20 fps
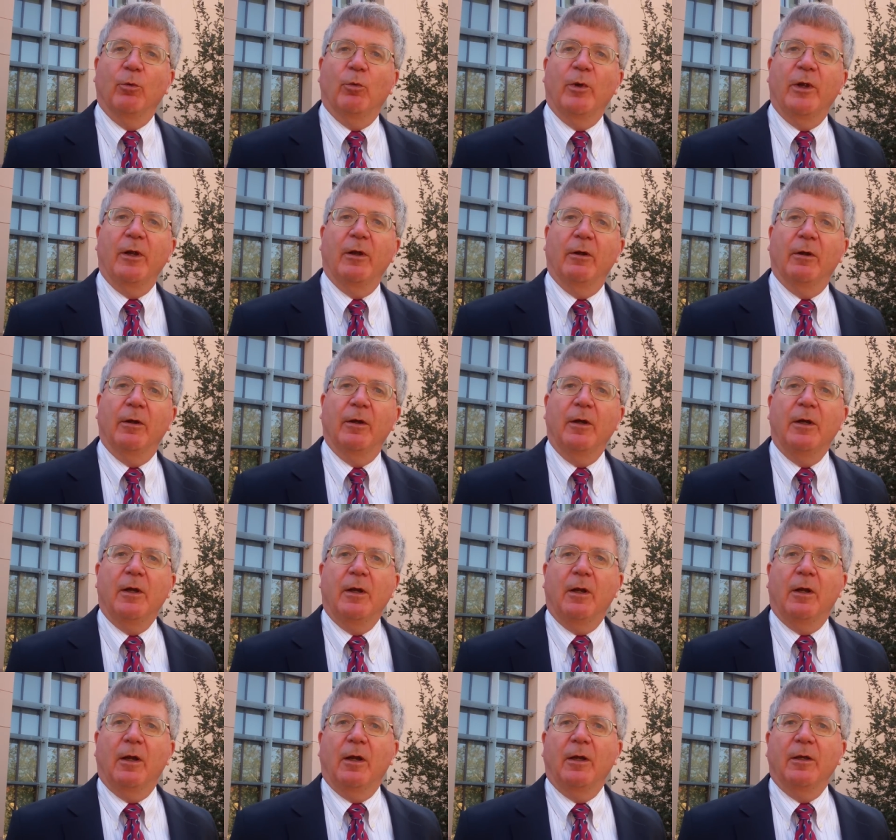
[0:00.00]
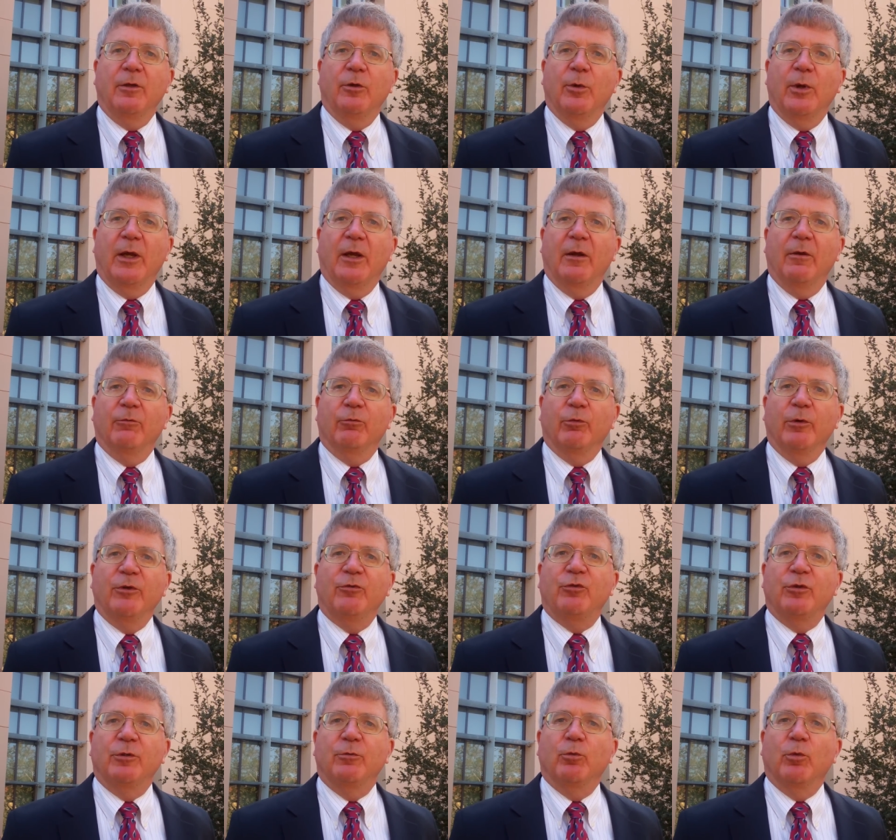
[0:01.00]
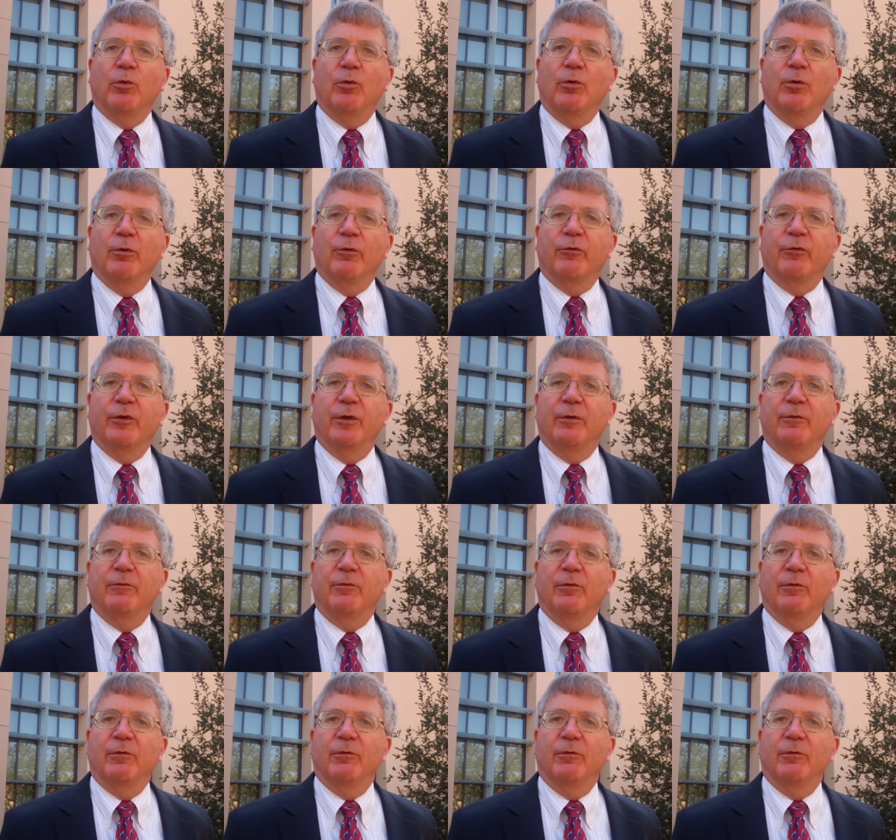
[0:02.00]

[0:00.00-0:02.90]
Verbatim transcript: where you have rigid rules that